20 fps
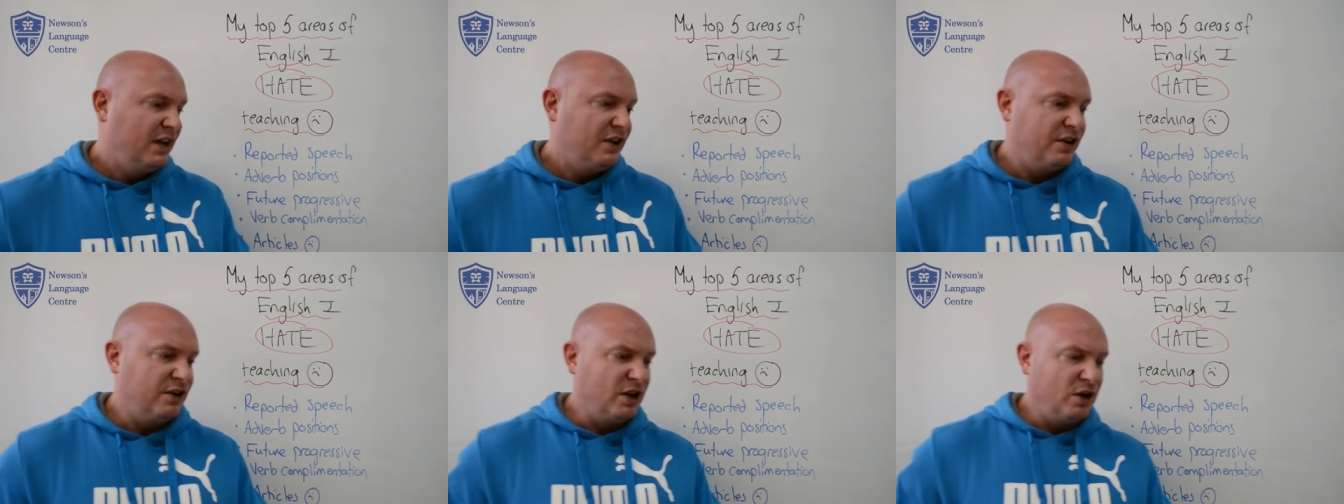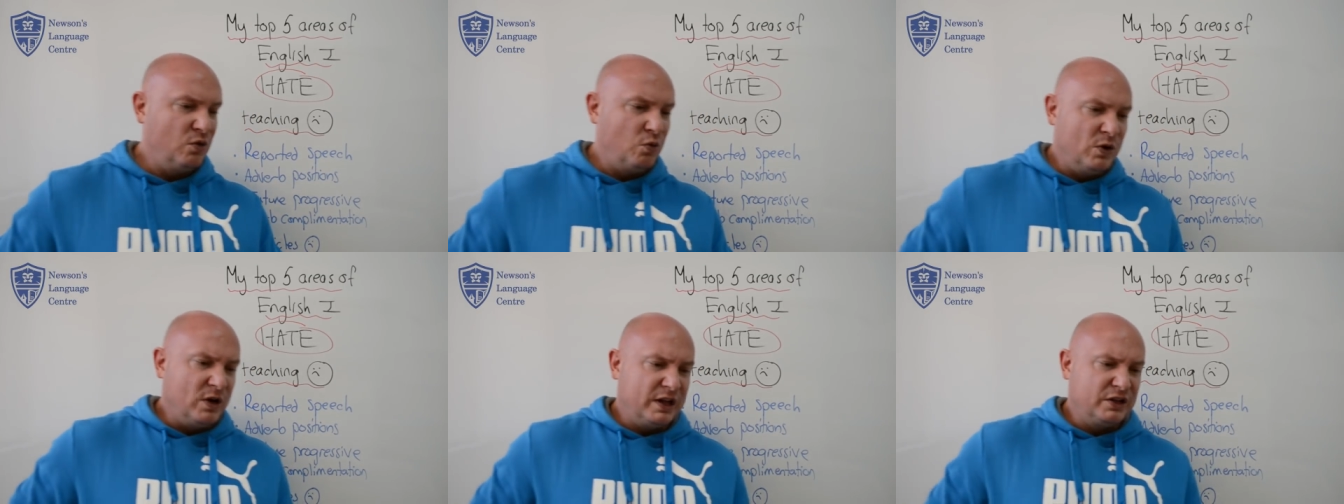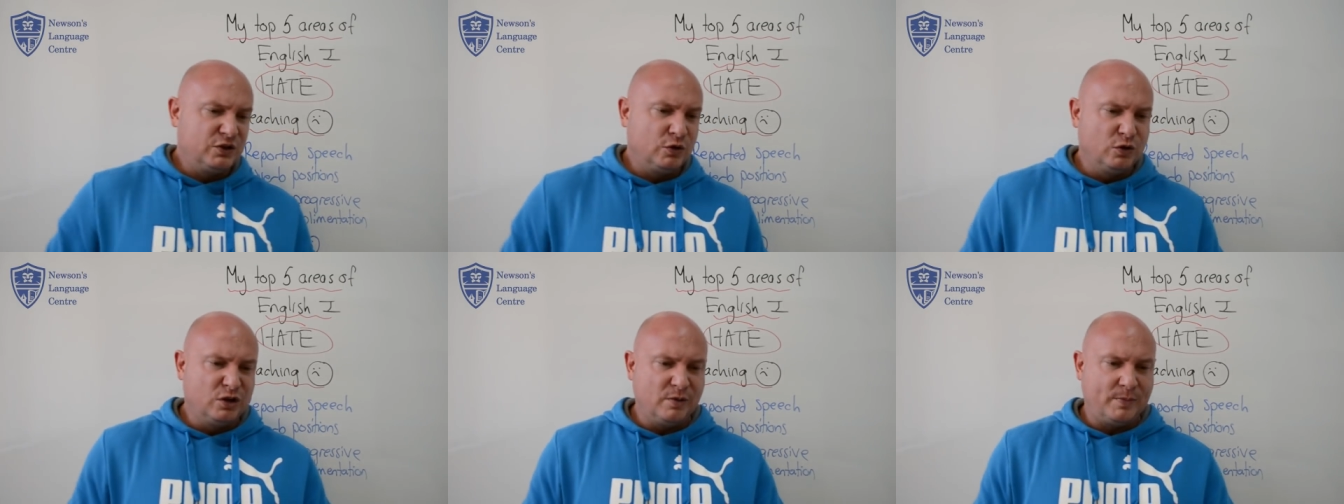When I
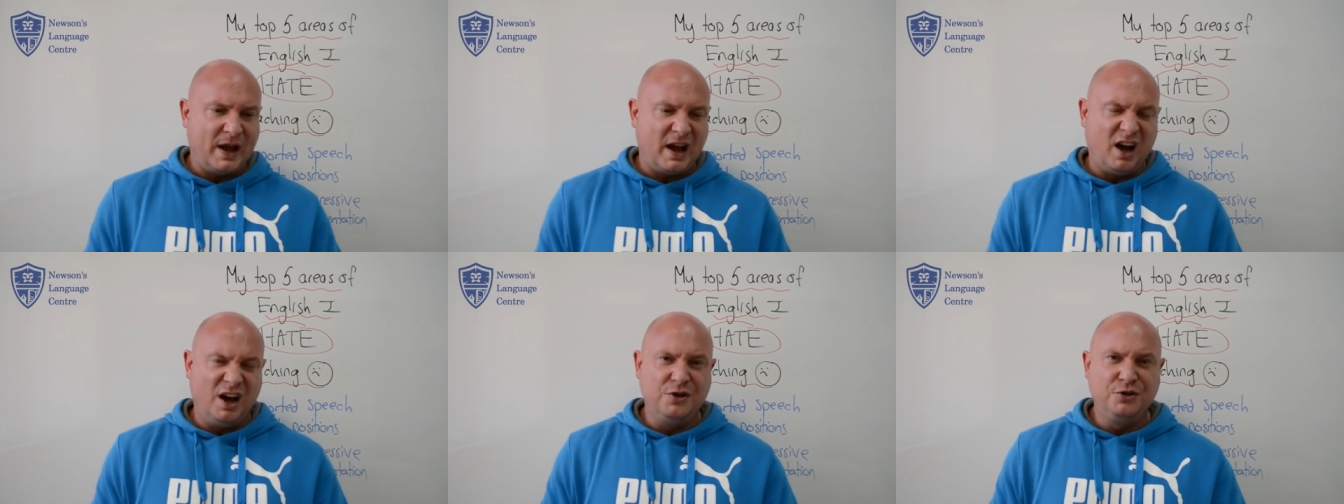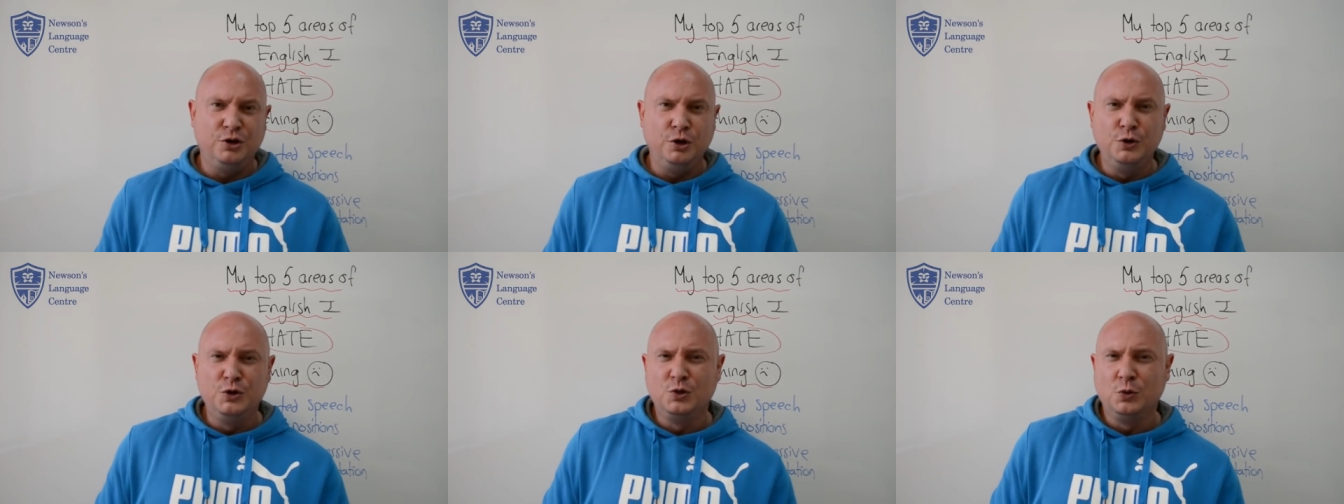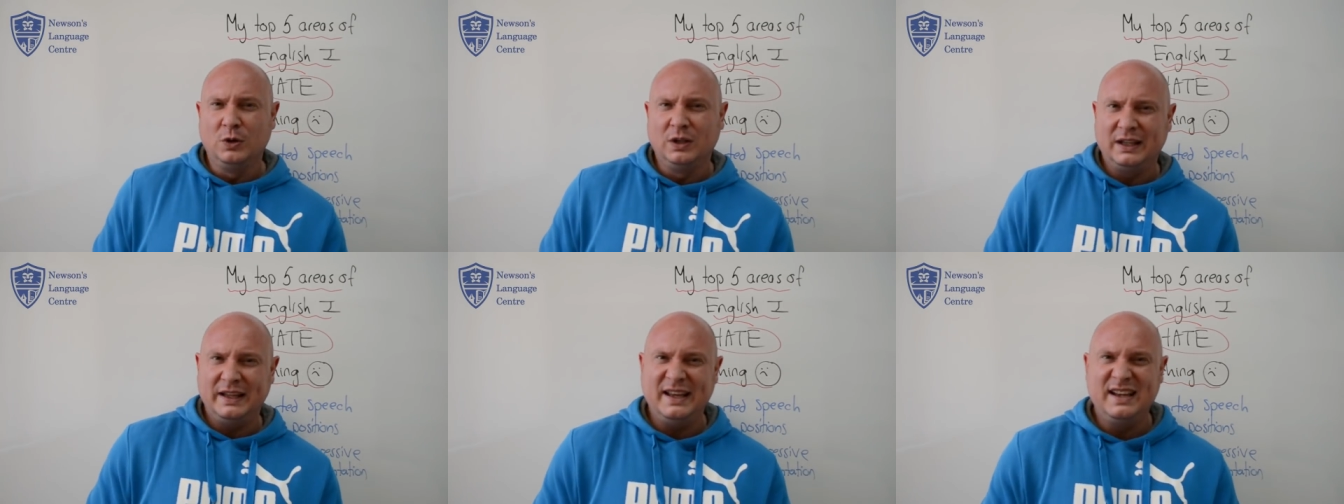talk about
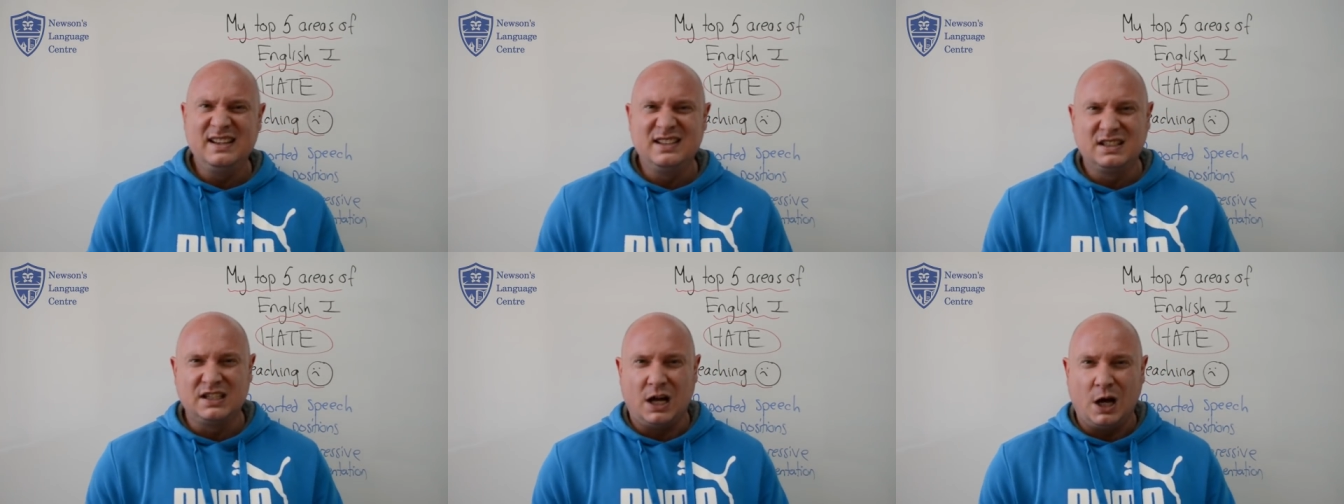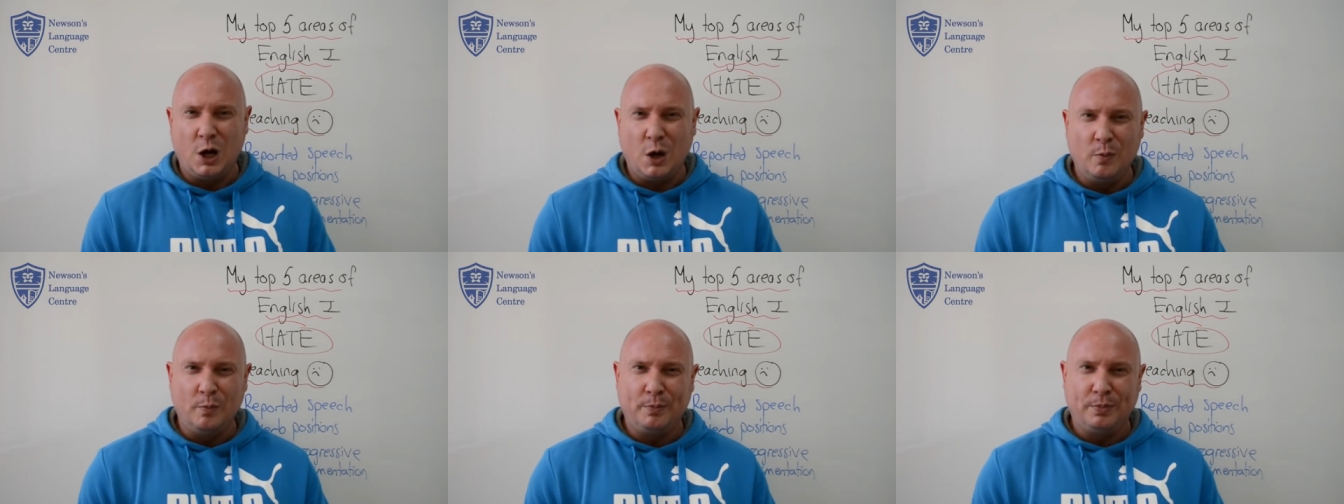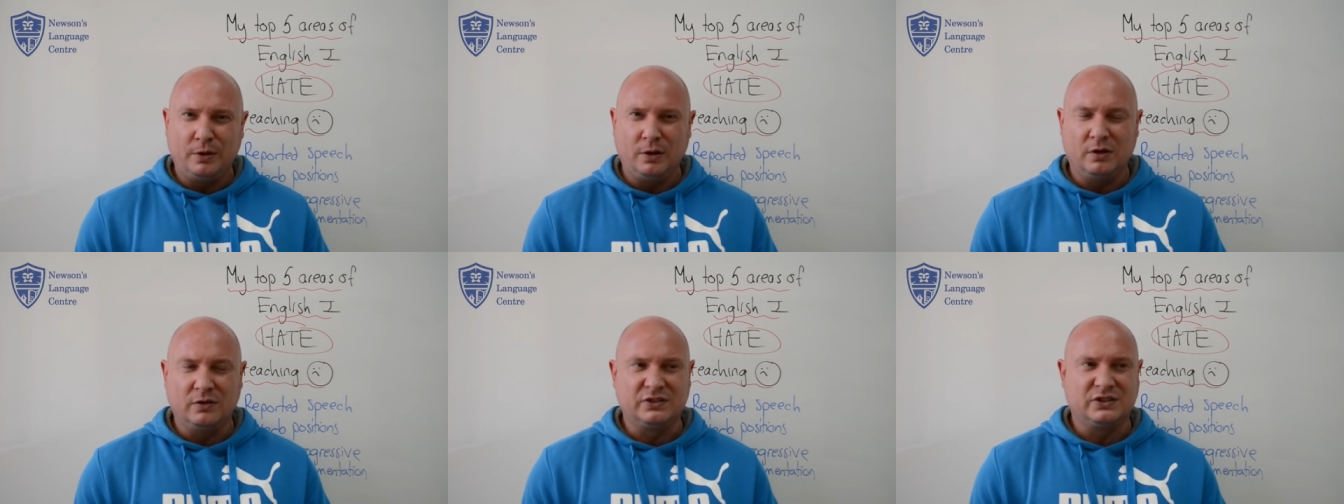unusual
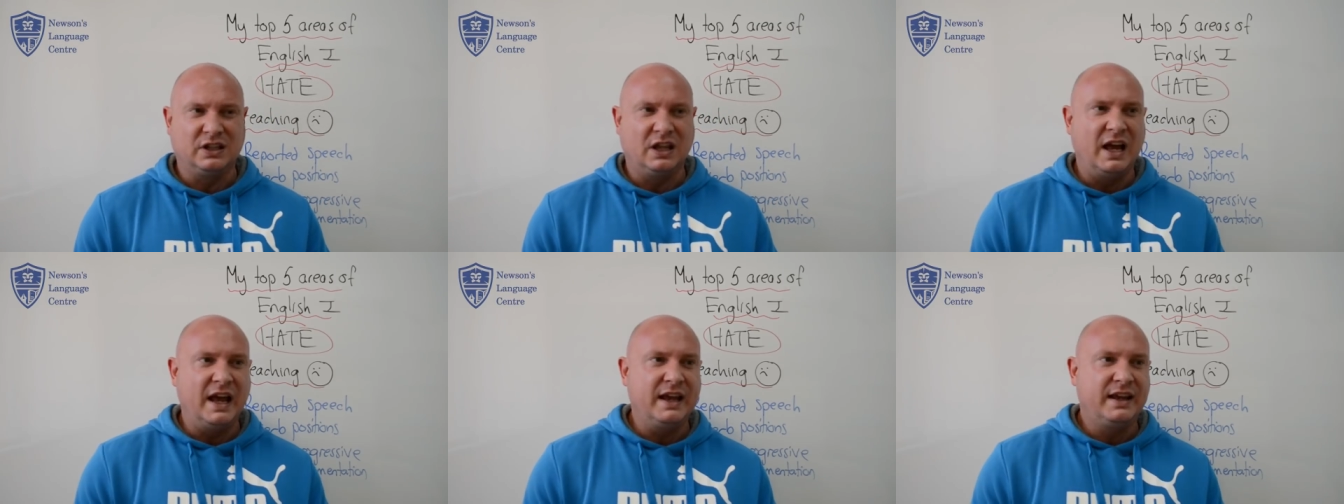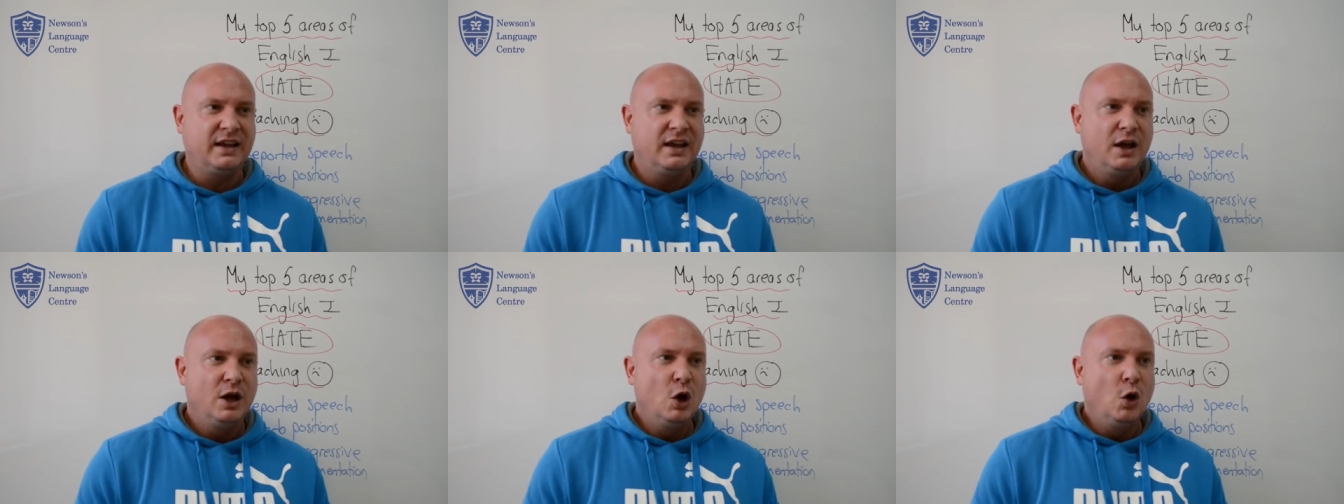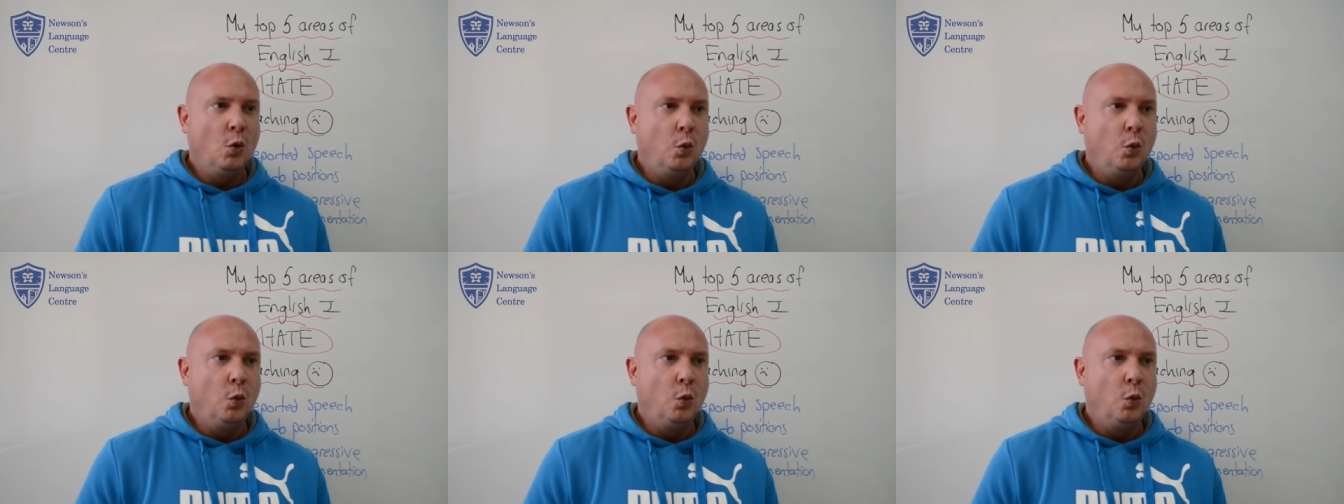examples like,